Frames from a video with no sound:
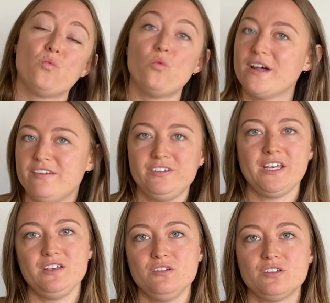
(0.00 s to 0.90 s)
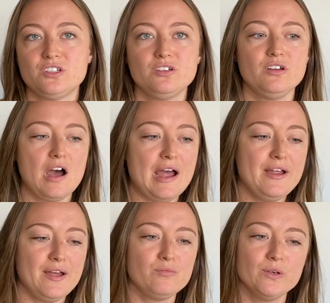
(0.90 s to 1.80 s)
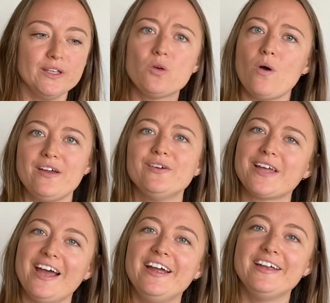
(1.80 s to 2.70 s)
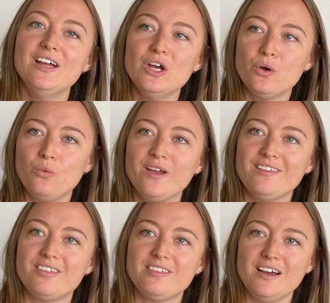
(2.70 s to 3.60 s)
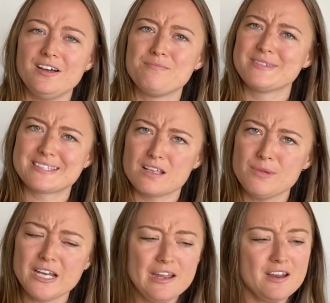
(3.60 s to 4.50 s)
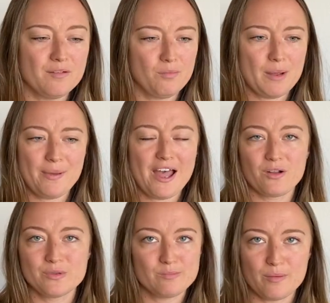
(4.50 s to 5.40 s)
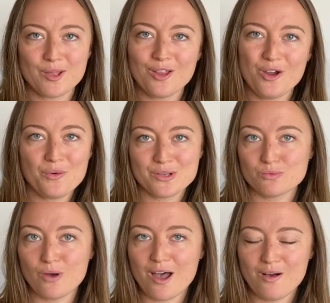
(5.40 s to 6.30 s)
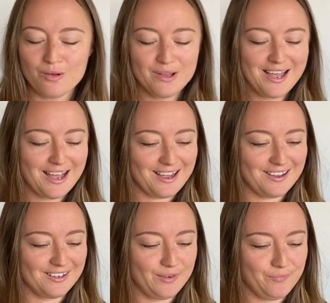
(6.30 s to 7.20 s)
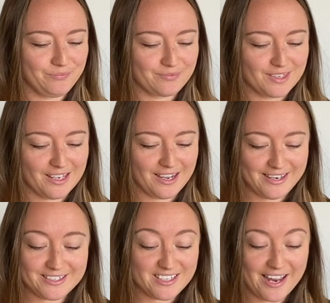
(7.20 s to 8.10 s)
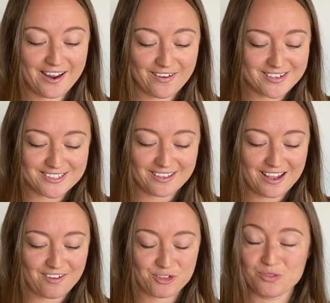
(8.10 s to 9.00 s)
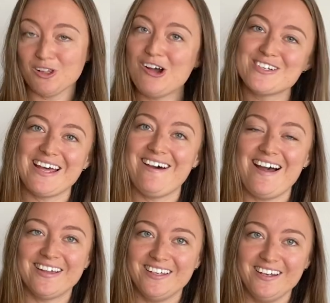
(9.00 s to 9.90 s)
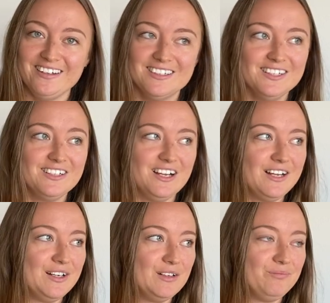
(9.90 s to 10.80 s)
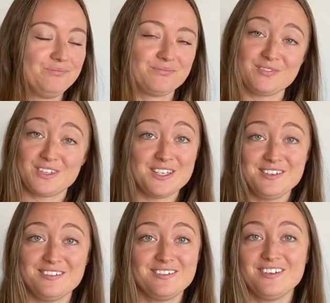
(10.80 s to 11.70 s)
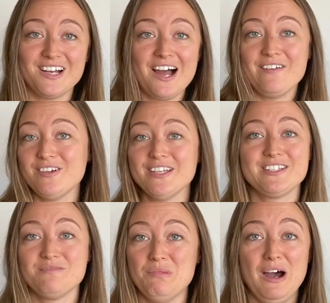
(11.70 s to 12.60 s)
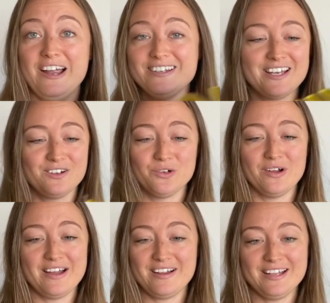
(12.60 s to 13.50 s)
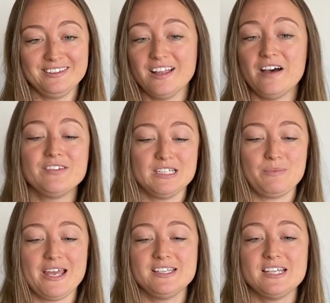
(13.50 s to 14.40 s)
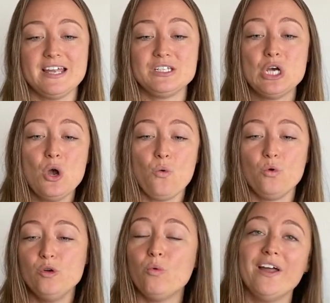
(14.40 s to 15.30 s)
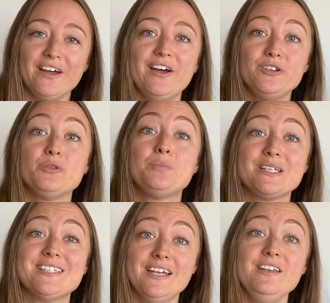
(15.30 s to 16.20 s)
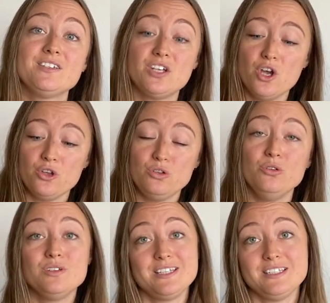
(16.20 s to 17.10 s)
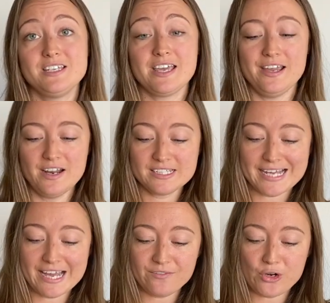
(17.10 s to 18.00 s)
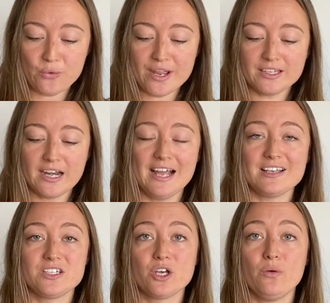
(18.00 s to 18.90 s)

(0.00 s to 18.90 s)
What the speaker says: whatever you get used to. I am really quite okay with slumming it. My pack was my pillow as well. And yeah, honestly, after a long day hiking, I really didn't mind at all. I love this piece and would 100% use this again. It's kind of annoying that it has to go